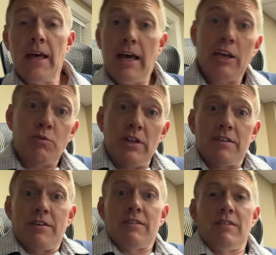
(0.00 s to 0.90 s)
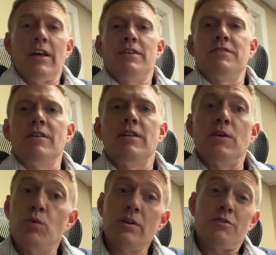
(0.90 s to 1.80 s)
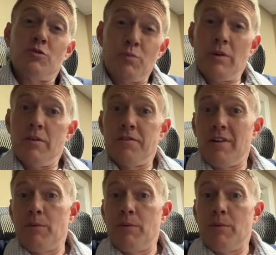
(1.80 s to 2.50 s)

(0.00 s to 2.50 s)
As we discussed last Sunday, we're spiritually